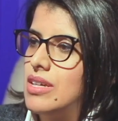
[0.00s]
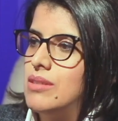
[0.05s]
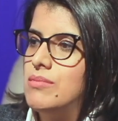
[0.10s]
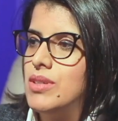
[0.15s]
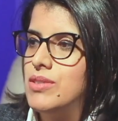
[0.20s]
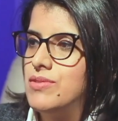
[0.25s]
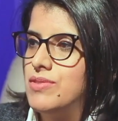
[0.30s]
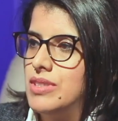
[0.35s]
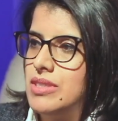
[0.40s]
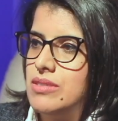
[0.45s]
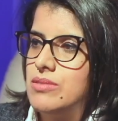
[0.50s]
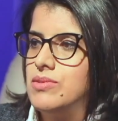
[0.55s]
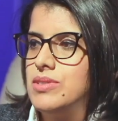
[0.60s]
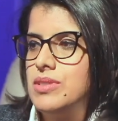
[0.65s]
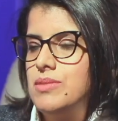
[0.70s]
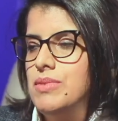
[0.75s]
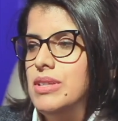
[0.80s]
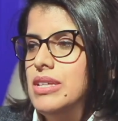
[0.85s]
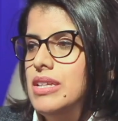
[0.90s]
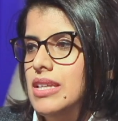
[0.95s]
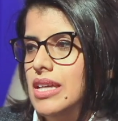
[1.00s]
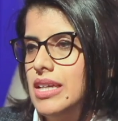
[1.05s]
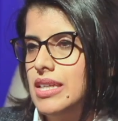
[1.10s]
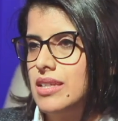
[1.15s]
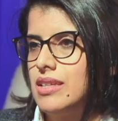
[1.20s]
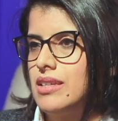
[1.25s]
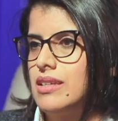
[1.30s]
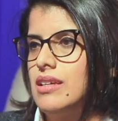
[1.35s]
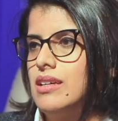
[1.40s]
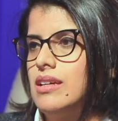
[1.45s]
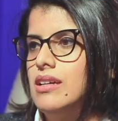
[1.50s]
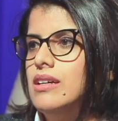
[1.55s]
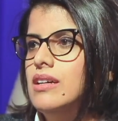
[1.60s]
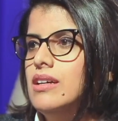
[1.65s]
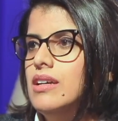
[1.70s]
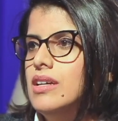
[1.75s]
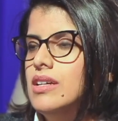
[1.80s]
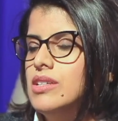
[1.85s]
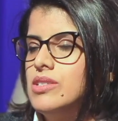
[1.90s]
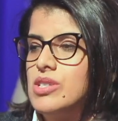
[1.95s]
Some of it would be like
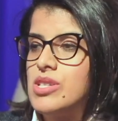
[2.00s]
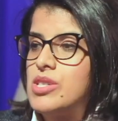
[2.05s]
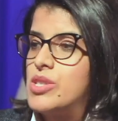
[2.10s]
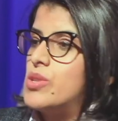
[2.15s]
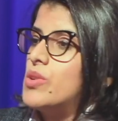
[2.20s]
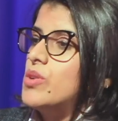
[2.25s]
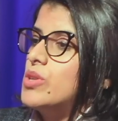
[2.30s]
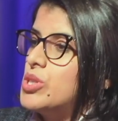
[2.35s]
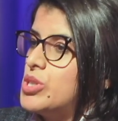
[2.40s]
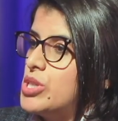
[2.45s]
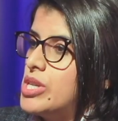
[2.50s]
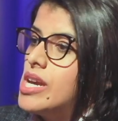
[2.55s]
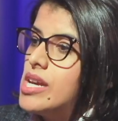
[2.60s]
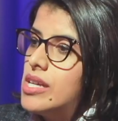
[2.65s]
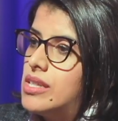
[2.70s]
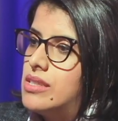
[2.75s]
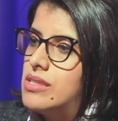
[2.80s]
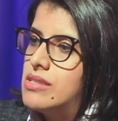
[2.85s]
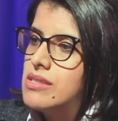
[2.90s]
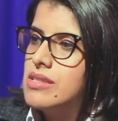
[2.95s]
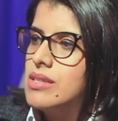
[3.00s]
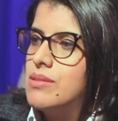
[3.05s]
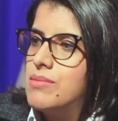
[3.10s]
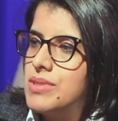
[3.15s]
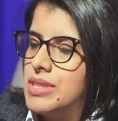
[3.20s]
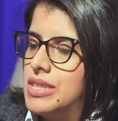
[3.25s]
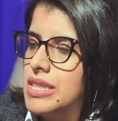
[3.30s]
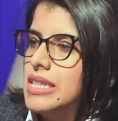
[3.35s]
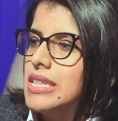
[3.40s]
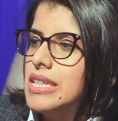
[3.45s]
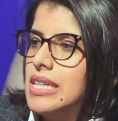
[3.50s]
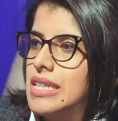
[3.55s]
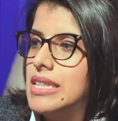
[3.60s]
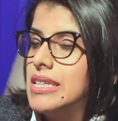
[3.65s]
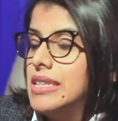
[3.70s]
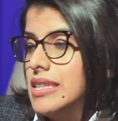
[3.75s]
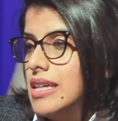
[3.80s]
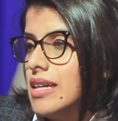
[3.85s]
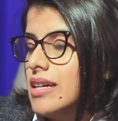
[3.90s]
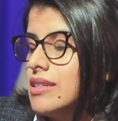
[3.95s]
just social, something
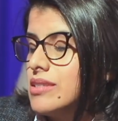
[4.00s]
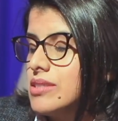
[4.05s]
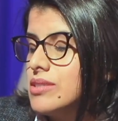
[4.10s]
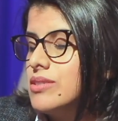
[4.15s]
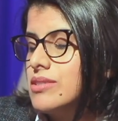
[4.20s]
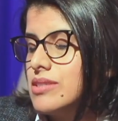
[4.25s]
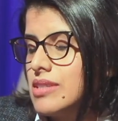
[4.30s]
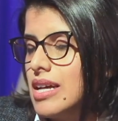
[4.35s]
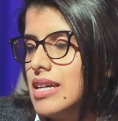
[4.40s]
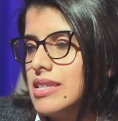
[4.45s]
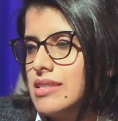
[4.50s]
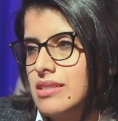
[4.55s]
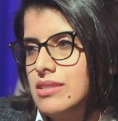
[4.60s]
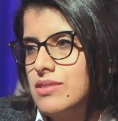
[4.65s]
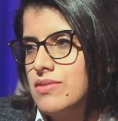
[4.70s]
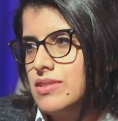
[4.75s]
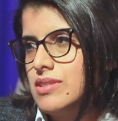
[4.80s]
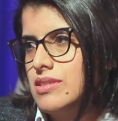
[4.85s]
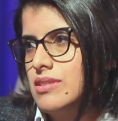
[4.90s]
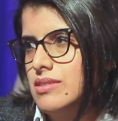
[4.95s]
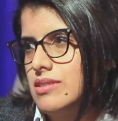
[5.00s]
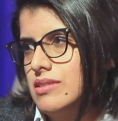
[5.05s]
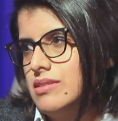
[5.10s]
like So it has a different.